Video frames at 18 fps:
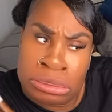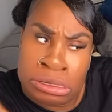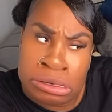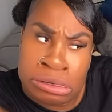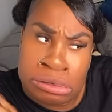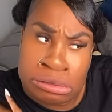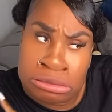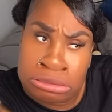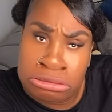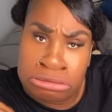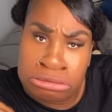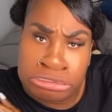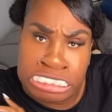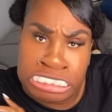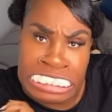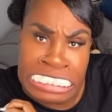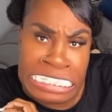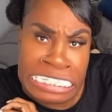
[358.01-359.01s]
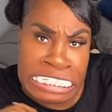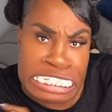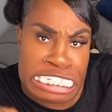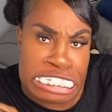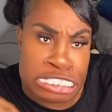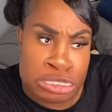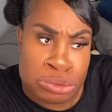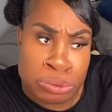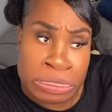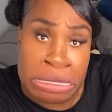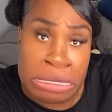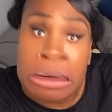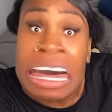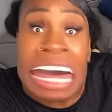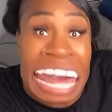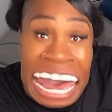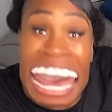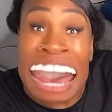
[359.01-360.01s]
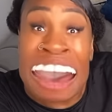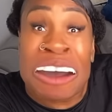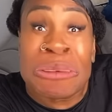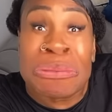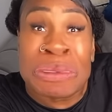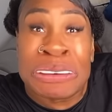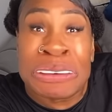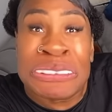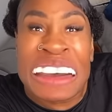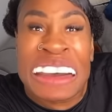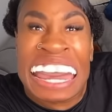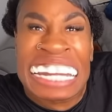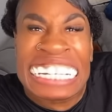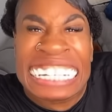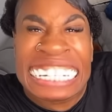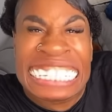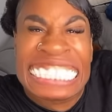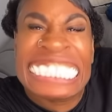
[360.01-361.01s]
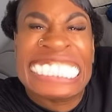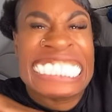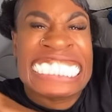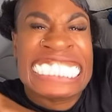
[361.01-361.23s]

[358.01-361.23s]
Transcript: Oh, geez. Well, I hope you find it.